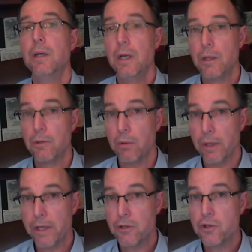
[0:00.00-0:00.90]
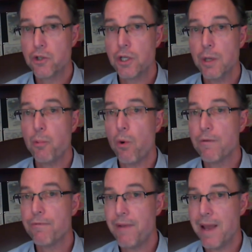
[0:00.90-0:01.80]
The relationship or
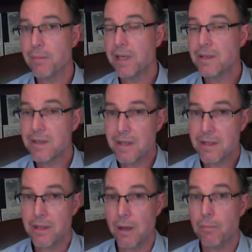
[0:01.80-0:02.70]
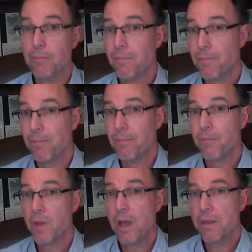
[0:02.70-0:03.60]
family system,
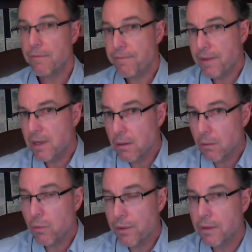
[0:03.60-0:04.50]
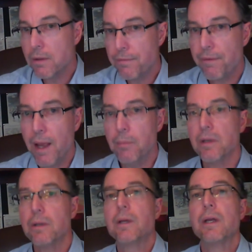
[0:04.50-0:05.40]
the feel within the
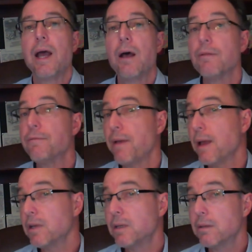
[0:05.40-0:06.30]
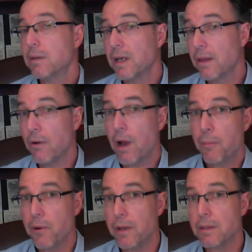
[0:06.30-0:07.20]
family and how the family together
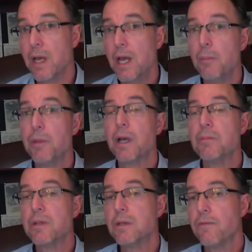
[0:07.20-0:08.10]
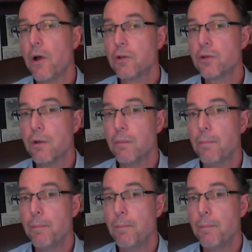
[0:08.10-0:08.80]
operates, becomes dysfunctional,